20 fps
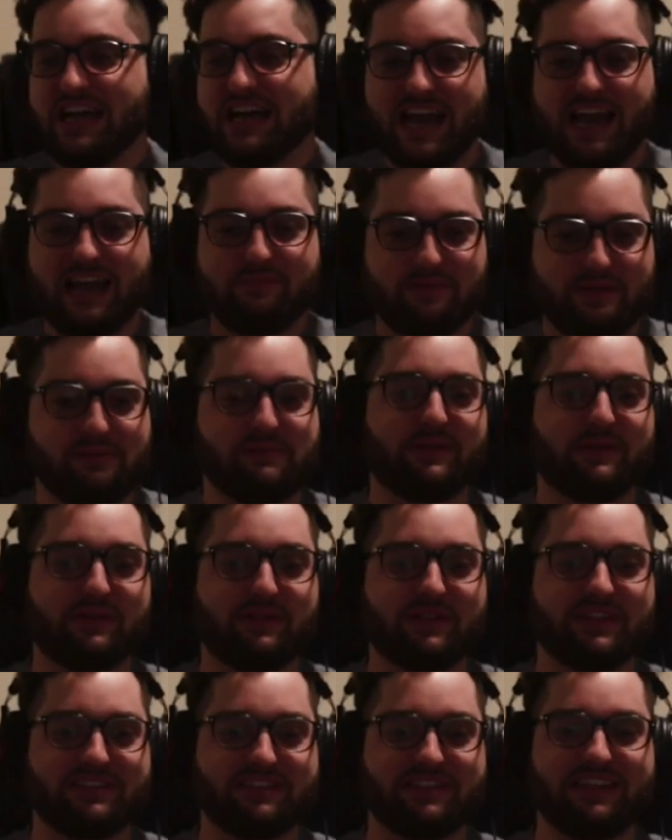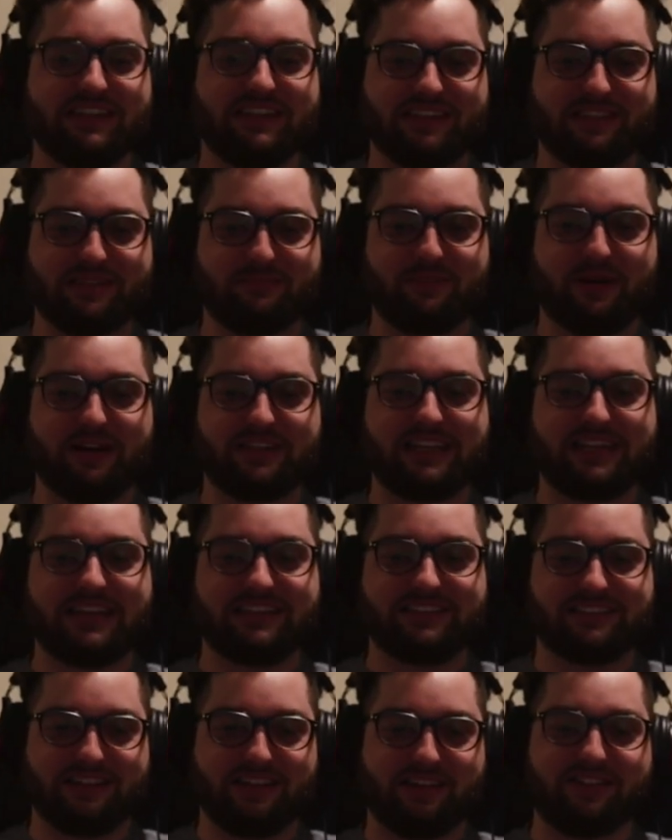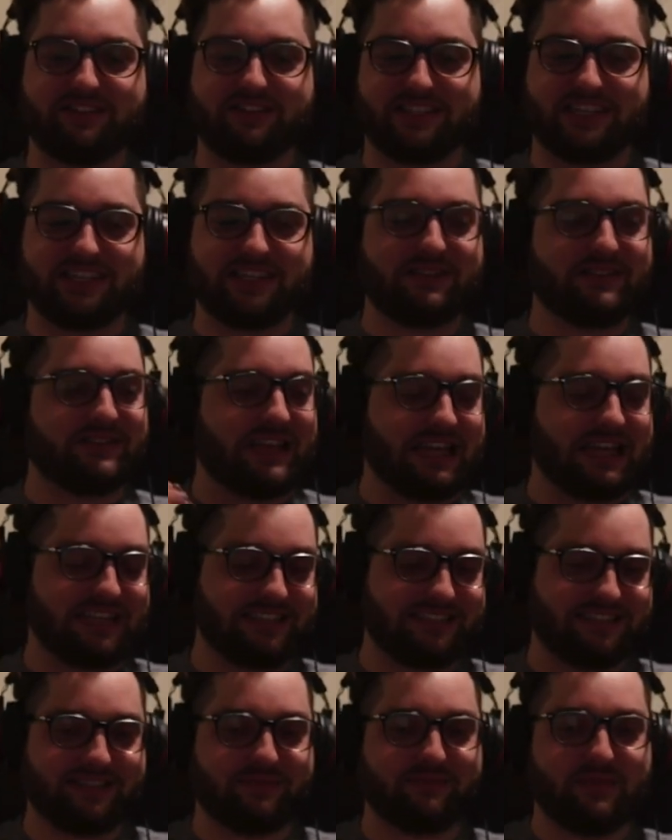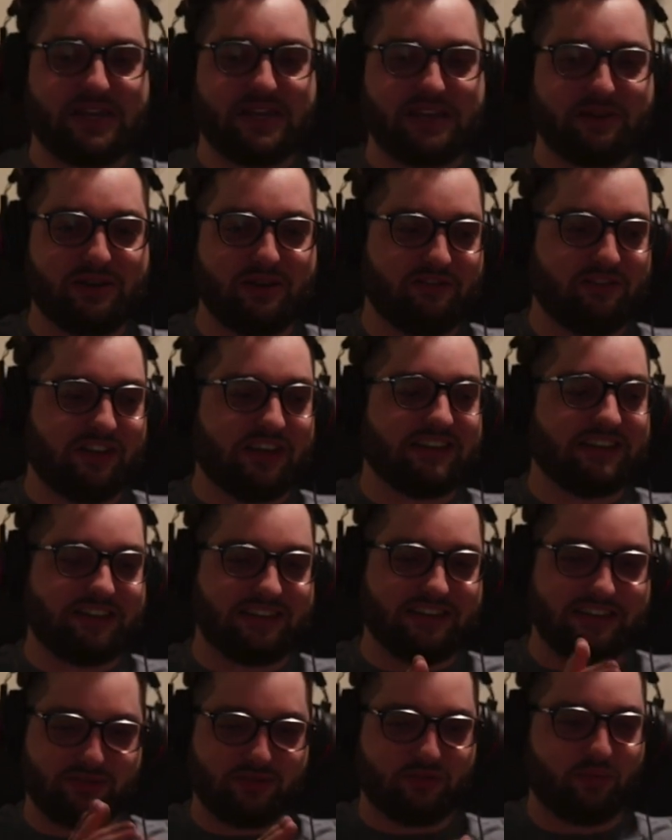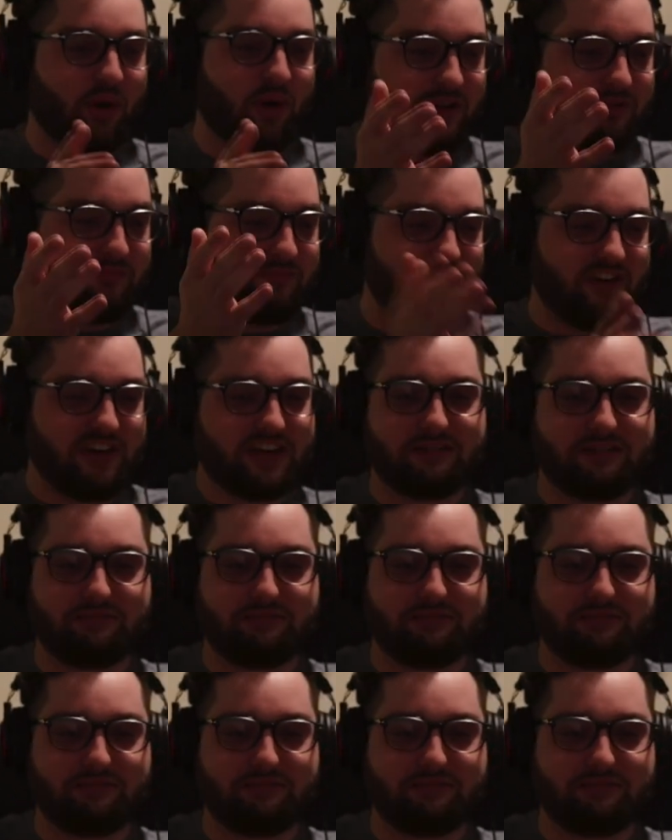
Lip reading: And people are listening to this podcast and all of a sudden, like, we offended this one fucking